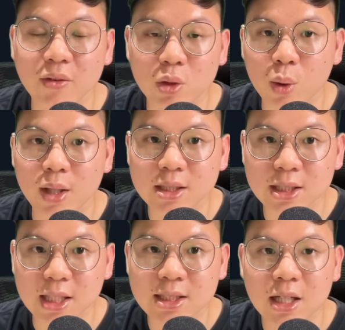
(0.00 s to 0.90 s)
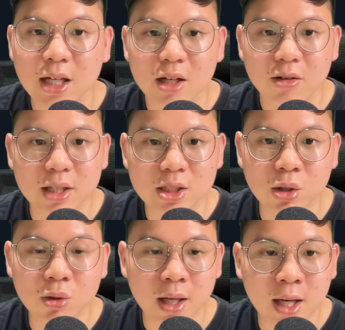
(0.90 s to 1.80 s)
and 26, right?
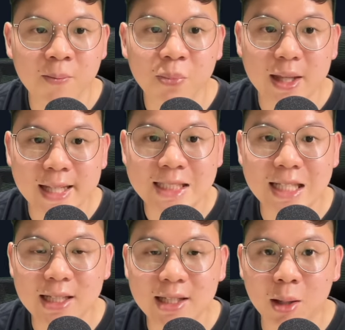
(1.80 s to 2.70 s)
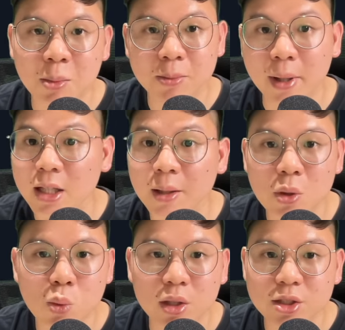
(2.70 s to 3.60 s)
So again, this league table, by the time
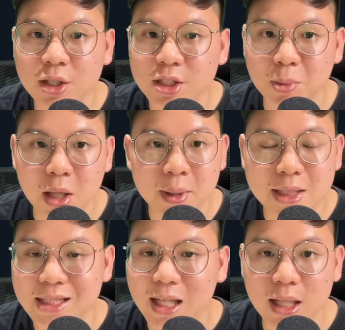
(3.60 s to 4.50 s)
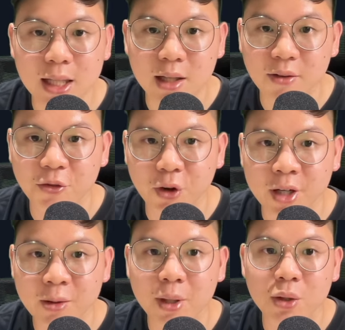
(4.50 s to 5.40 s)
you're watching this, maybe it's slightly
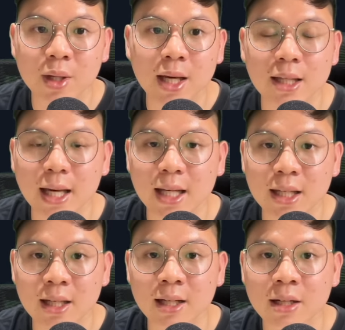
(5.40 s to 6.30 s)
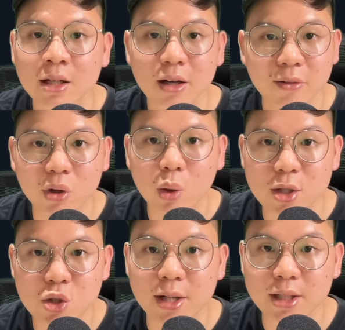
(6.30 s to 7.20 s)
different, but you get the idea of what
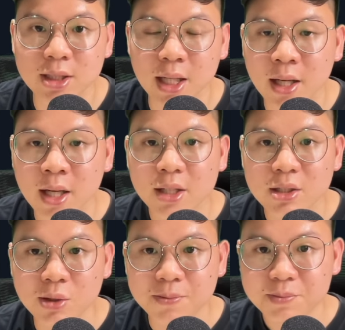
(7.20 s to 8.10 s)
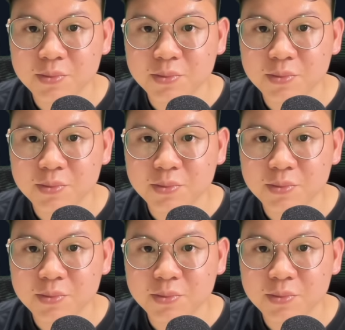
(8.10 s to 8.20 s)
we're trying to say. So